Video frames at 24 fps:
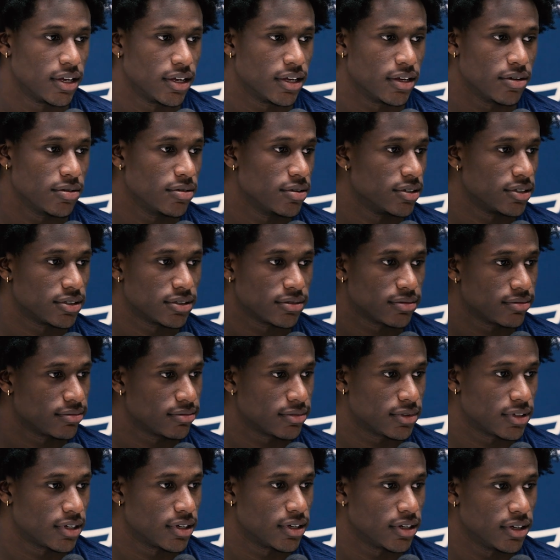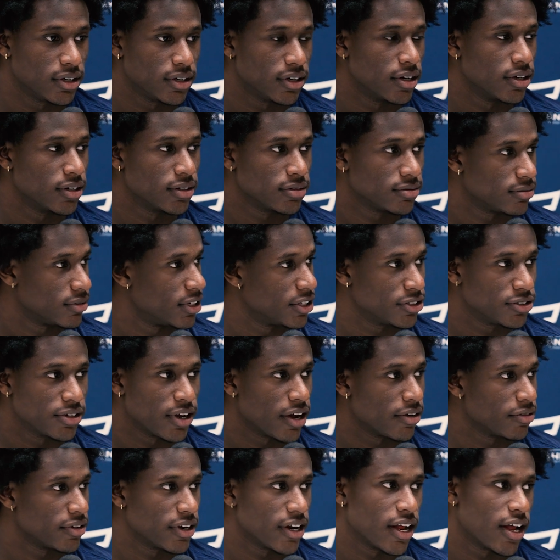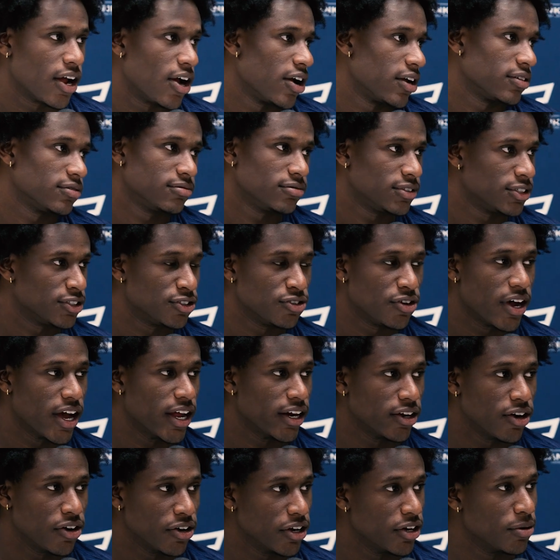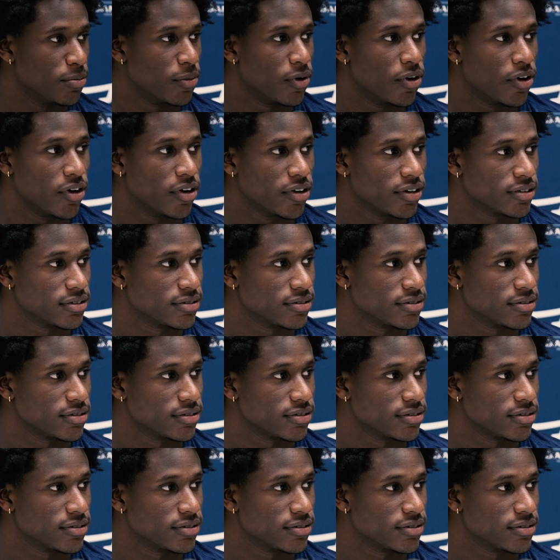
it was, you know, history after that. I just knew I had to go get the ball.